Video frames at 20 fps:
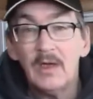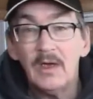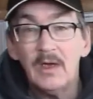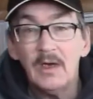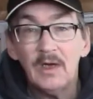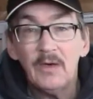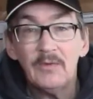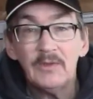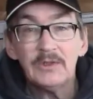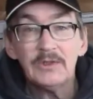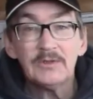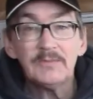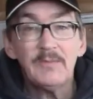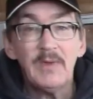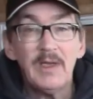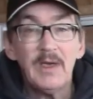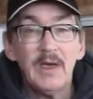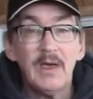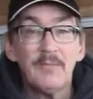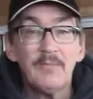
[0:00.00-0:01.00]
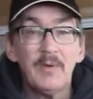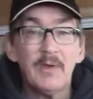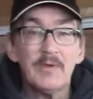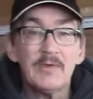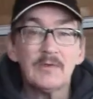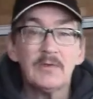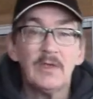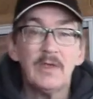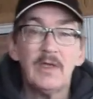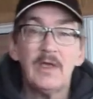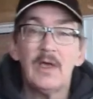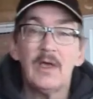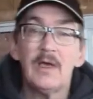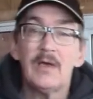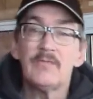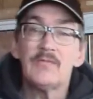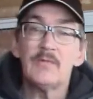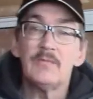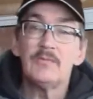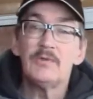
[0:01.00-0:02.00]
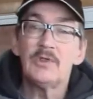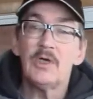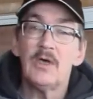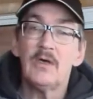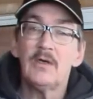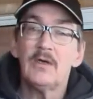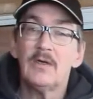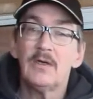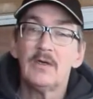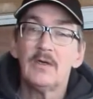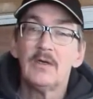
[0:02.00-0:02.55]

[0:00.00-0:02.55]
We just made up a sling out of some junk